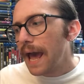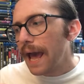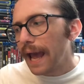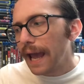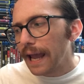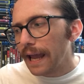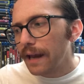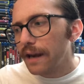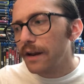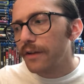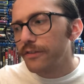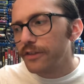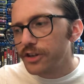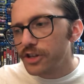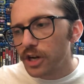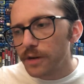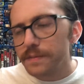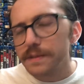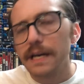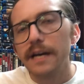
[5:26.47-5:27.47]
and the
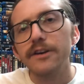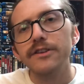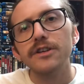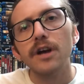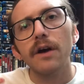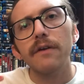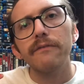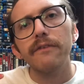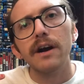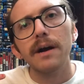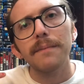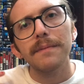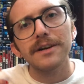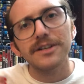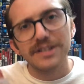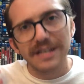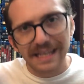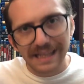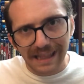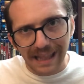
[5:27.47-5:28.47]
jump scares are very
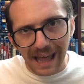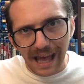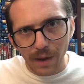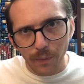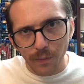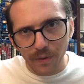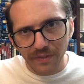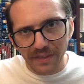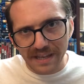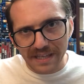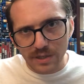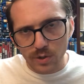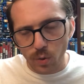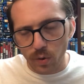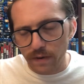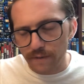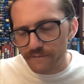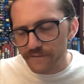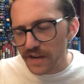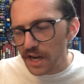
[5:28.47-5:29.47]
much in line with that
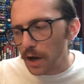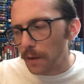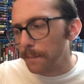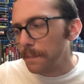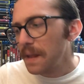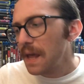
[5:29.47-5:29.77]
sort of film.